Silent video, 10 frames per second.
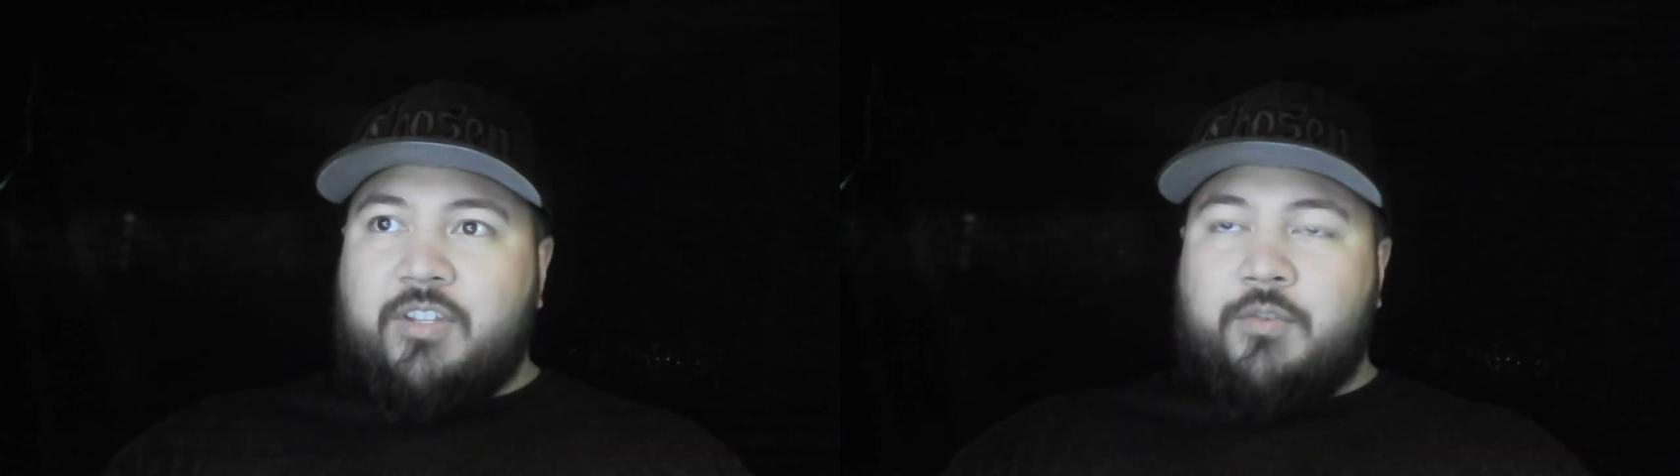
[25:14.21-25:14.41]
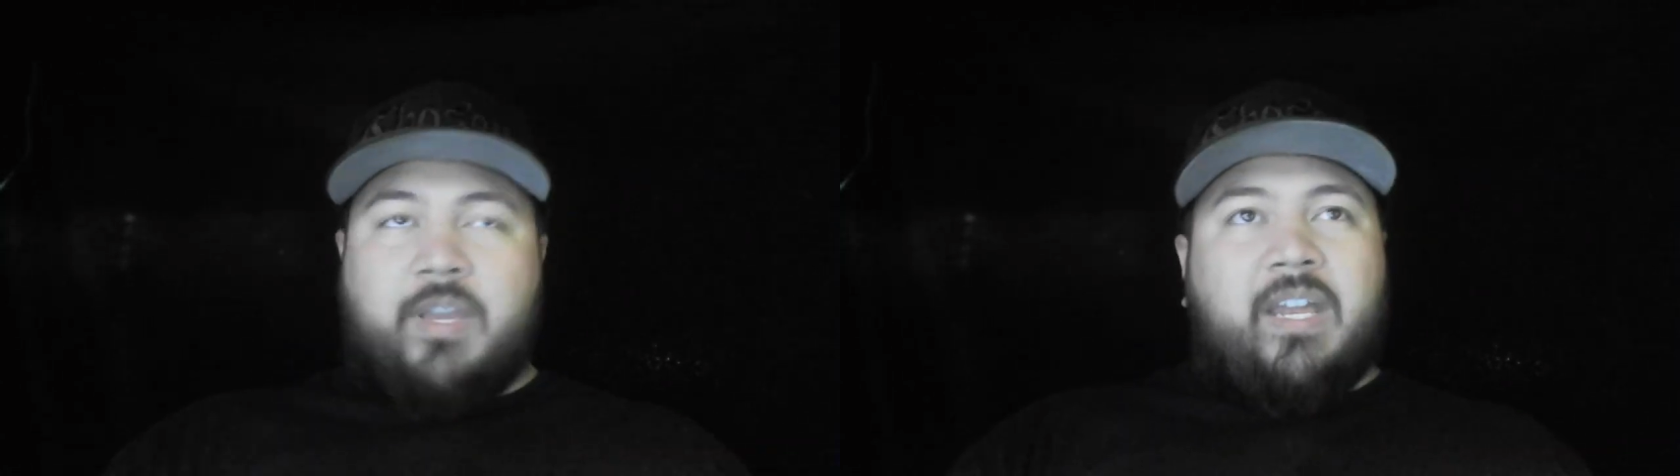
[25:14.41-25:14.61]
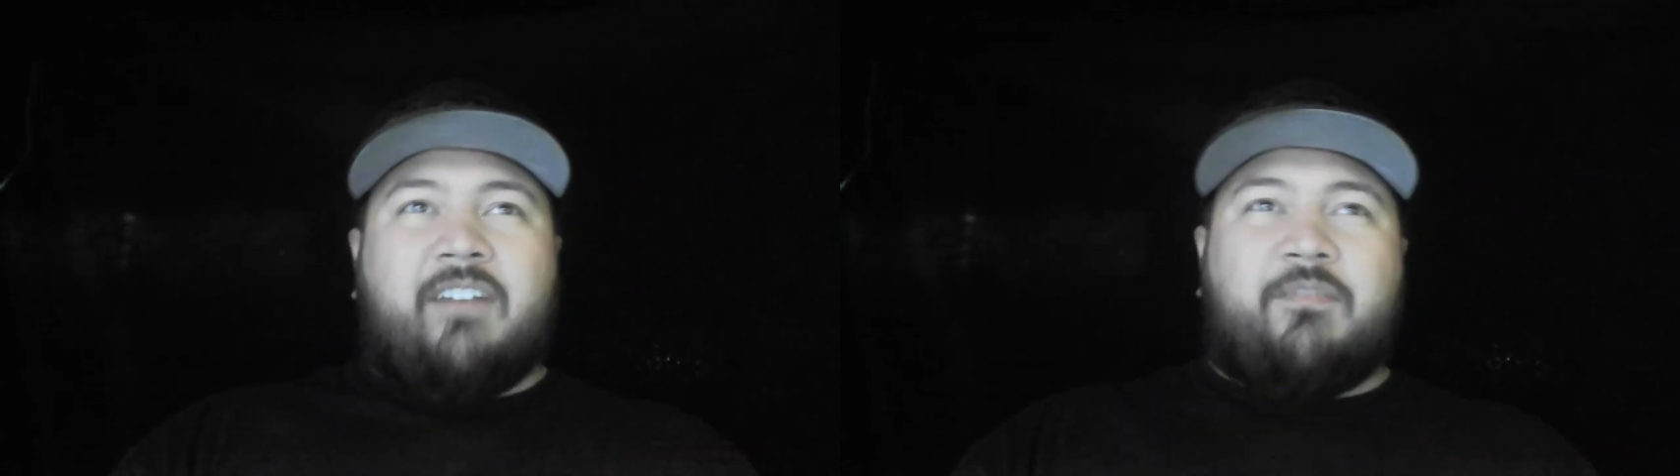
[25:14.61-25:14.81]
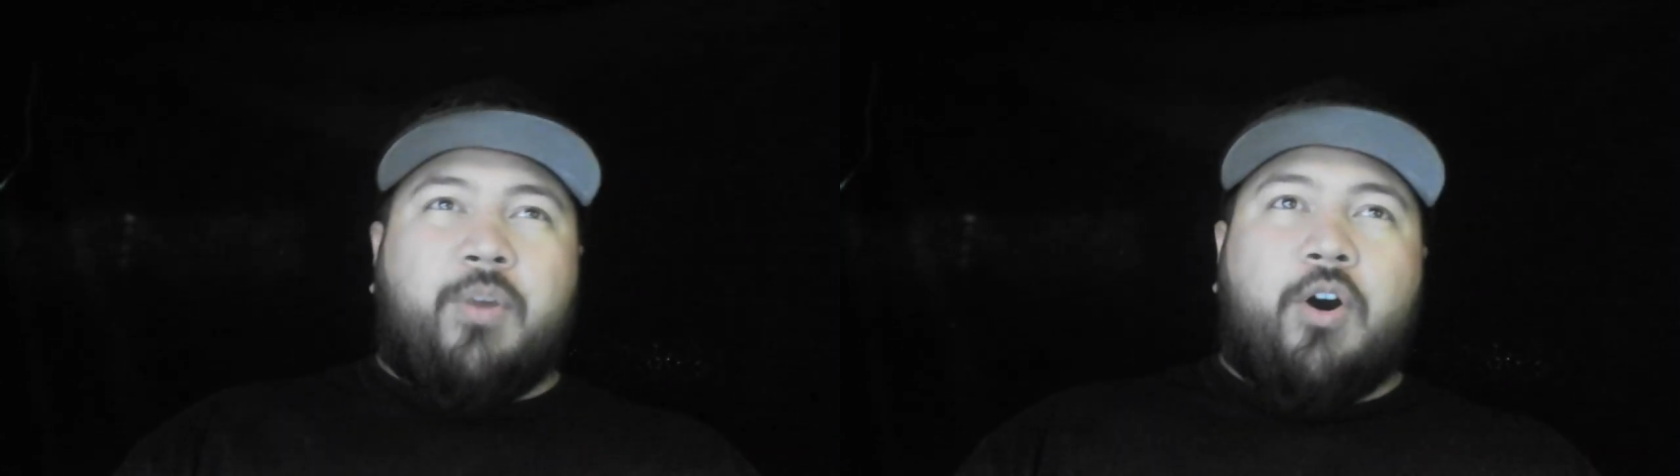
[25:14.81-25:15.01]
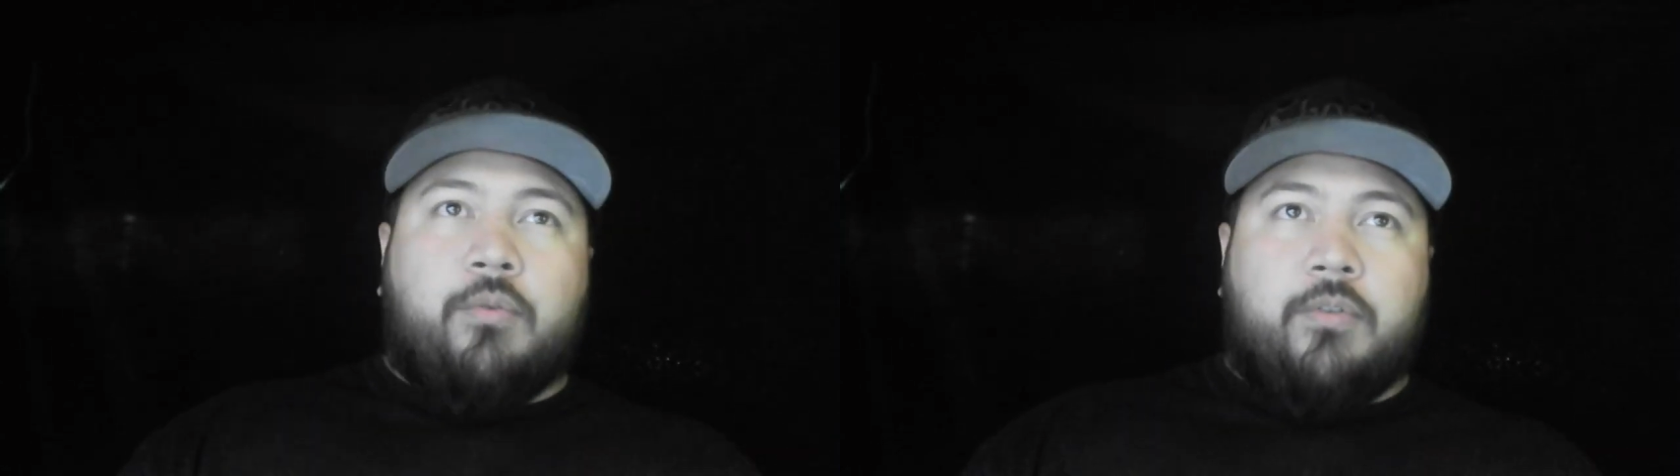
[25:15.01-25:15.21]
You can't
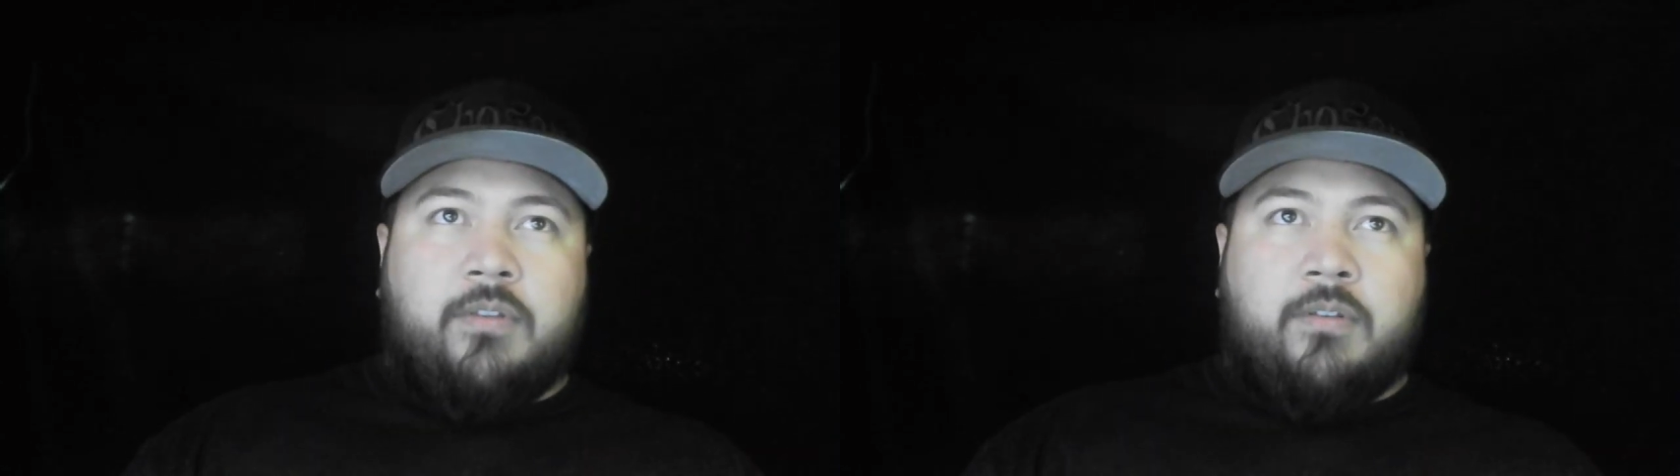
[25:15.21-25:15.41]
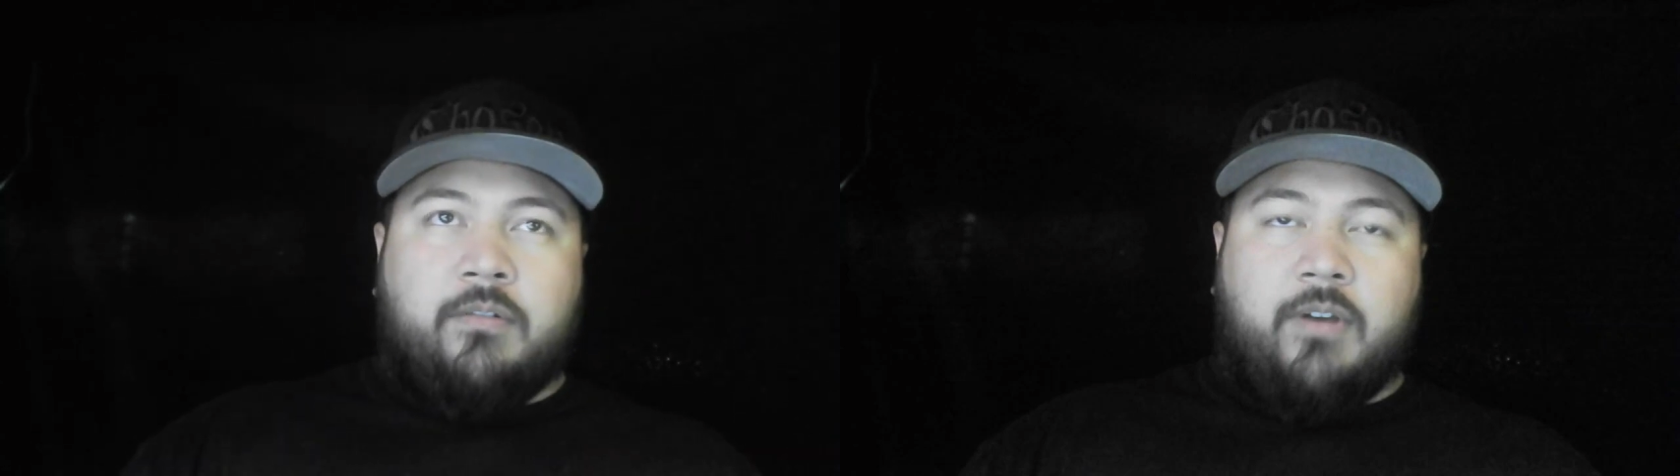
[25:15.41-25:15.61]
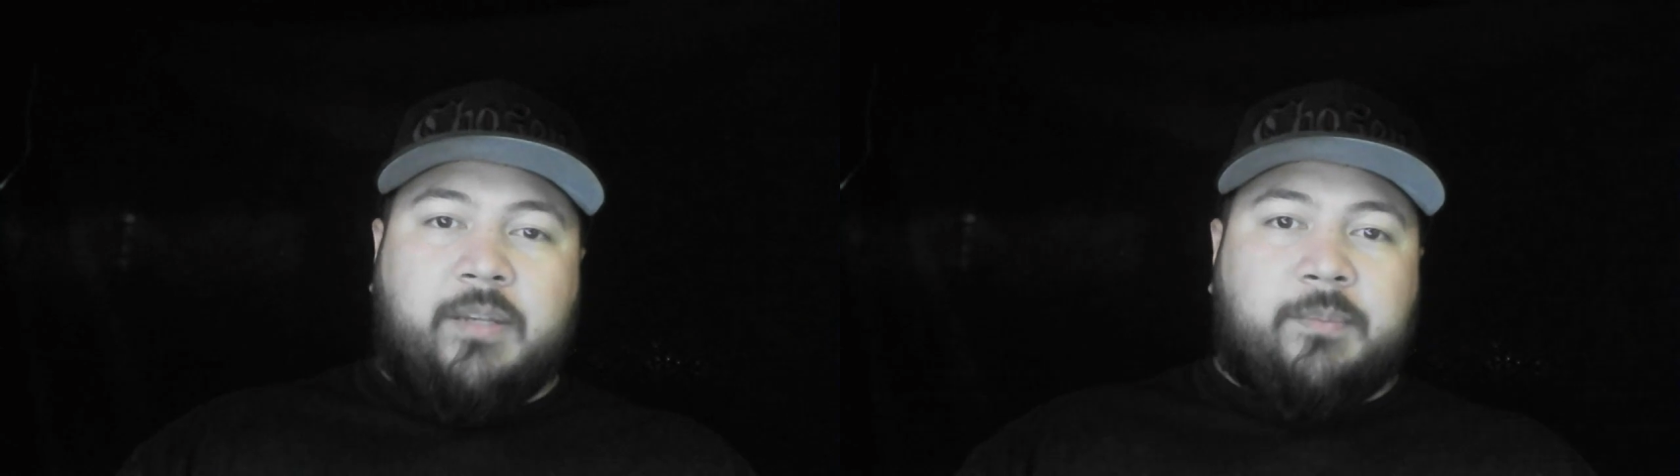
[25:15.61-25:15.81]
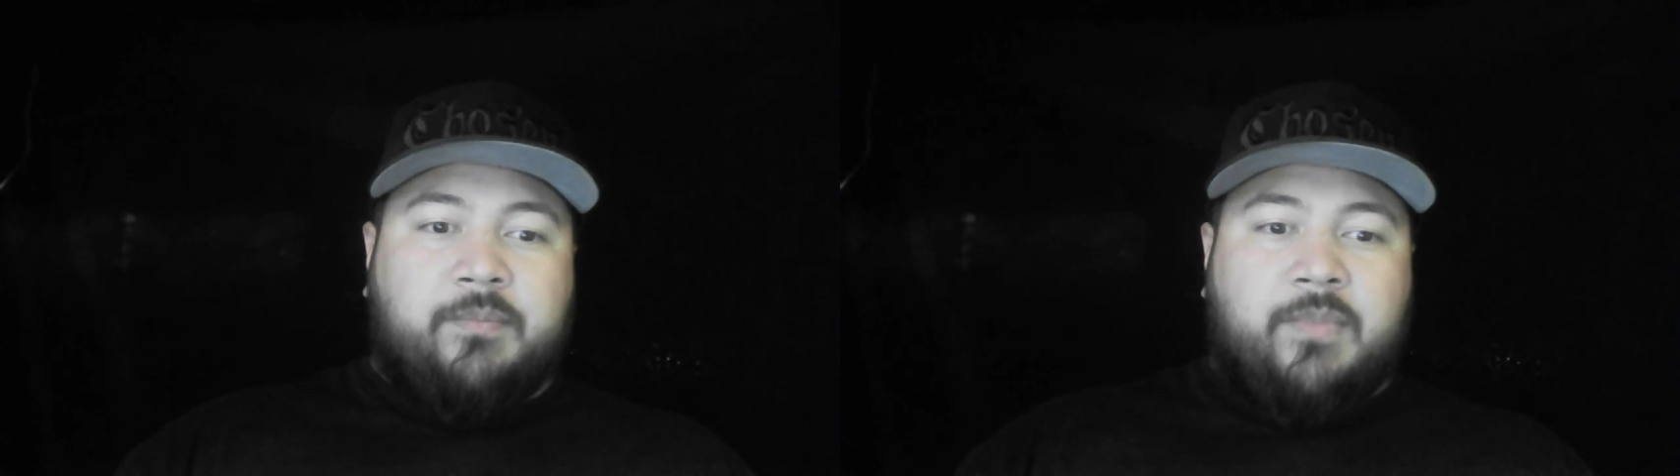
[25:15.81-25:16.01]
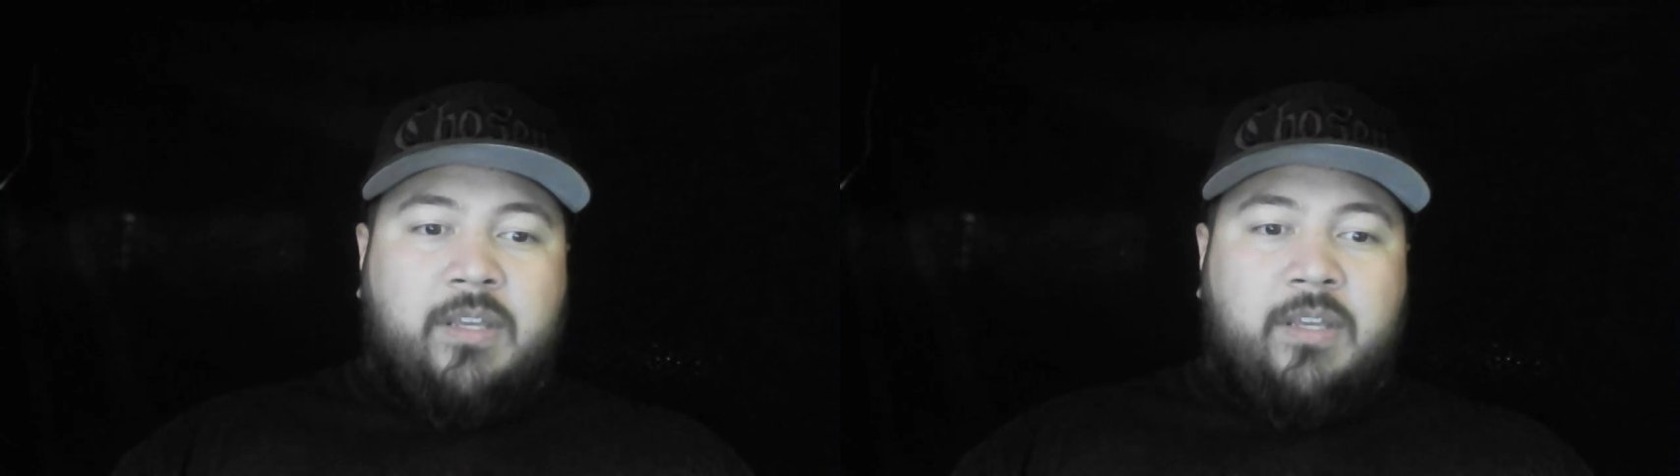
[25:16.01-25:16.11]
have both, right?